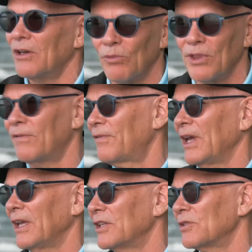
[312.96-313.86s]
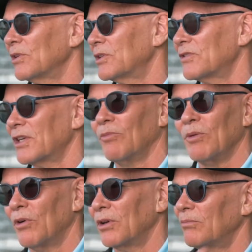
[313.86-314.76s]
with the fans, which have said, we
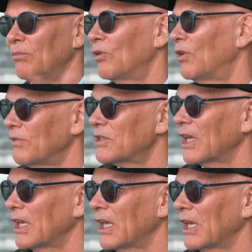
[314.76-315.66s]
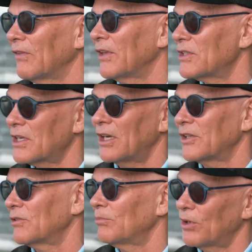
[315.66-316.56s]
want more overtaking. These
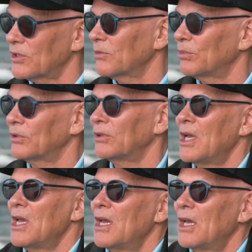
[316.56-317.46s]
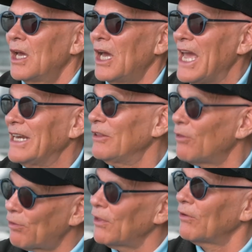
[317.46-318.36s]
cars are impossible. And in
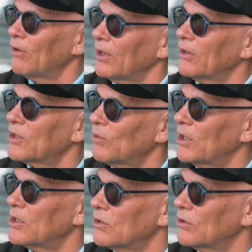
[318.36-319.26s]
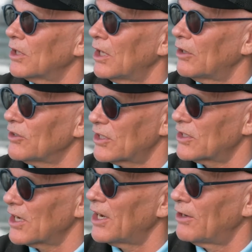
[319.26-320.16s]
theory, the 22 car is
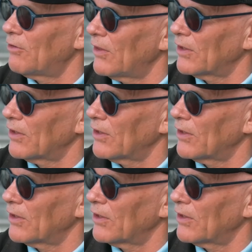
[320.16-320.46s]
designed around the